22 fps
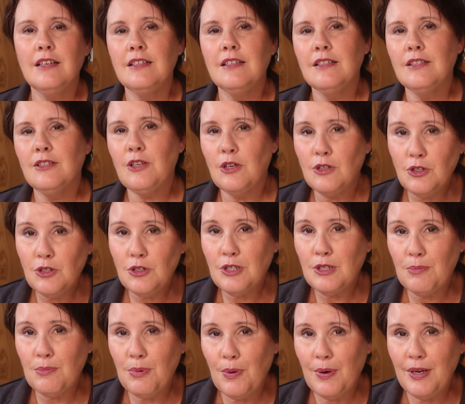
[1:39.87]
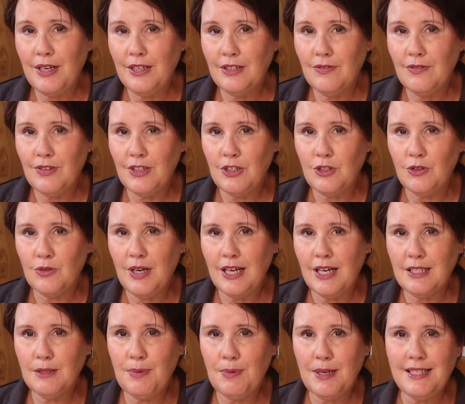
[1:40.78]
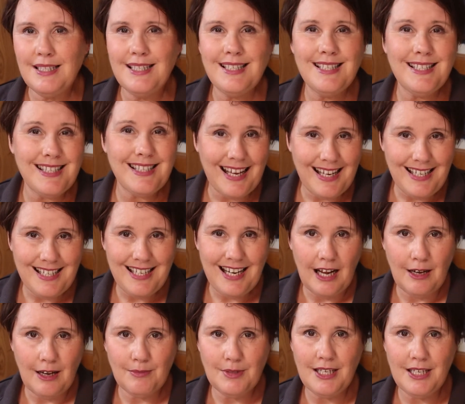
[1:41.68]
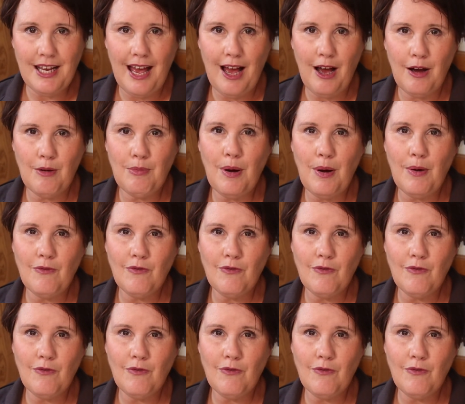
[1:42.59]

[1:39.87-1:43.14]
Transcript: Social support individual has been set up to help